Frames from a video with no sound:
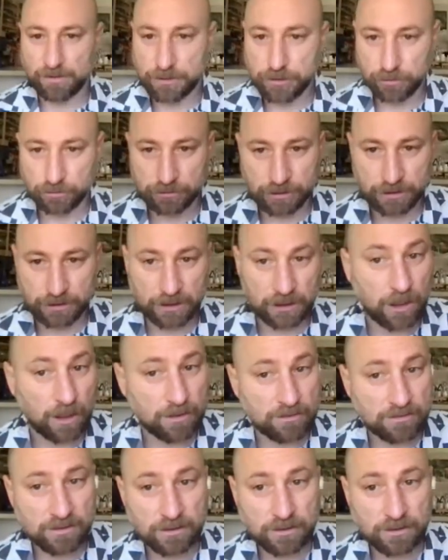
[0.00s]
thinking about all the
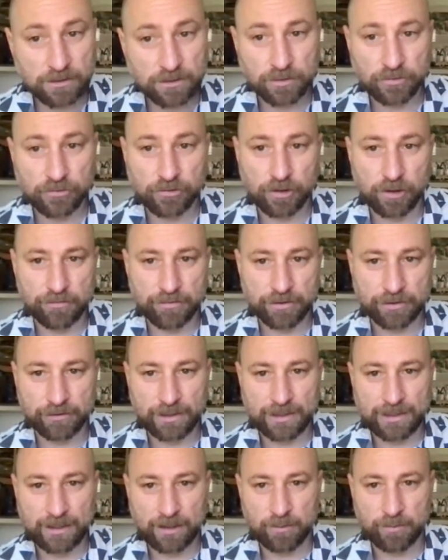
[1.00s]
children in Gaza who
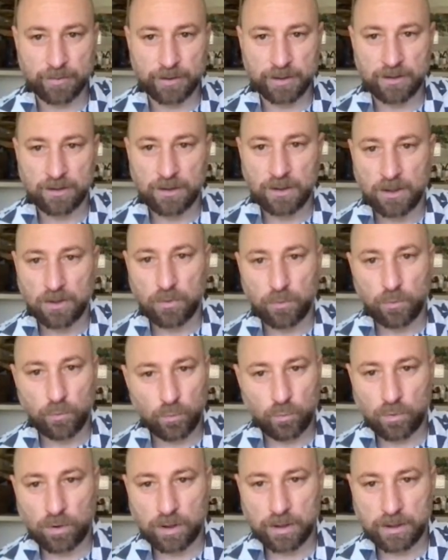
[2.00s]
are starving right now,
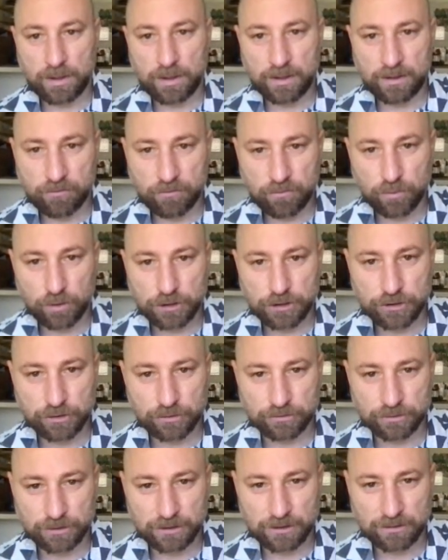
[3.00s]
but 1
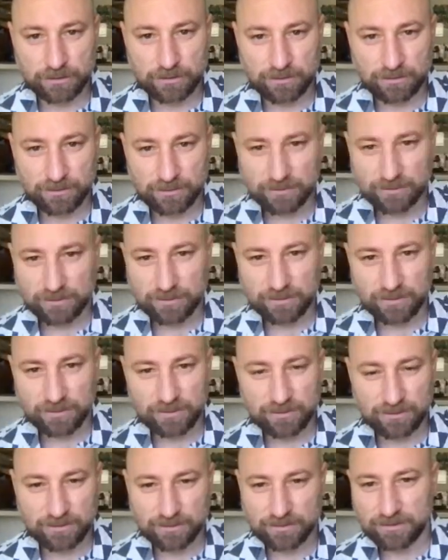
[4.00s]
in 4 children
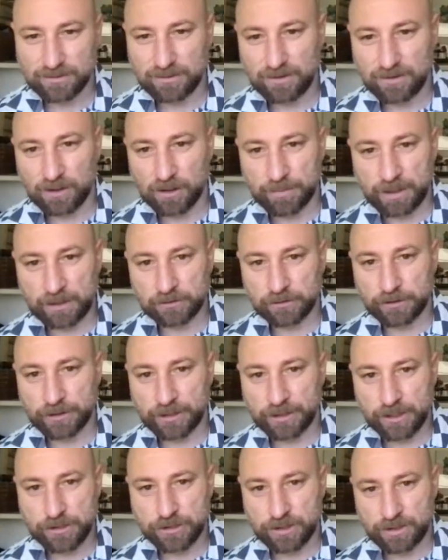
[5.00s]

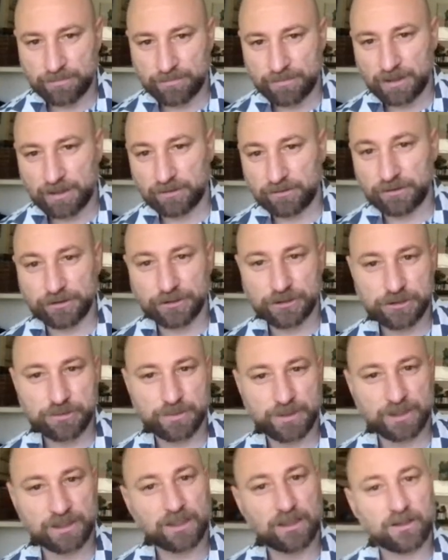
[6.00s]
are malnourished, and
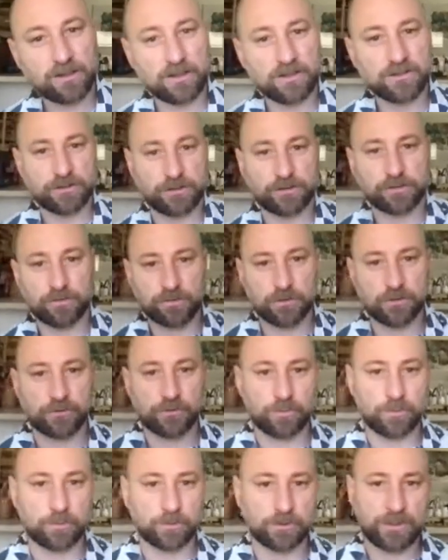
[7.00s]
malnourishment can
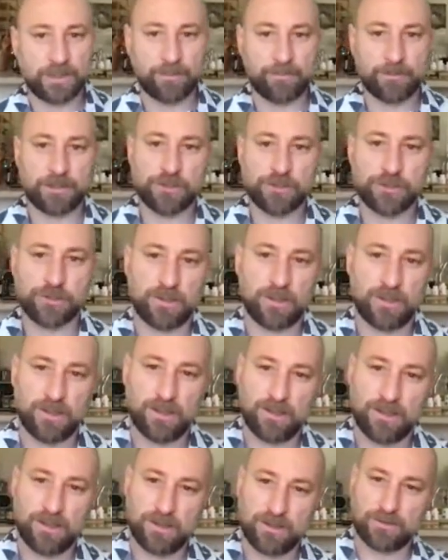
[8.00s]
cause irreversible
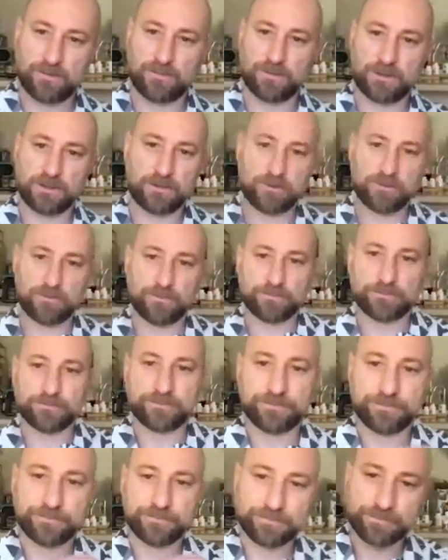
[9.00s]
damage,
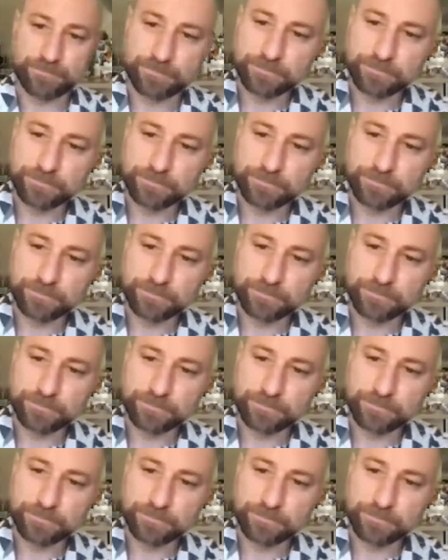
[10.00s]
which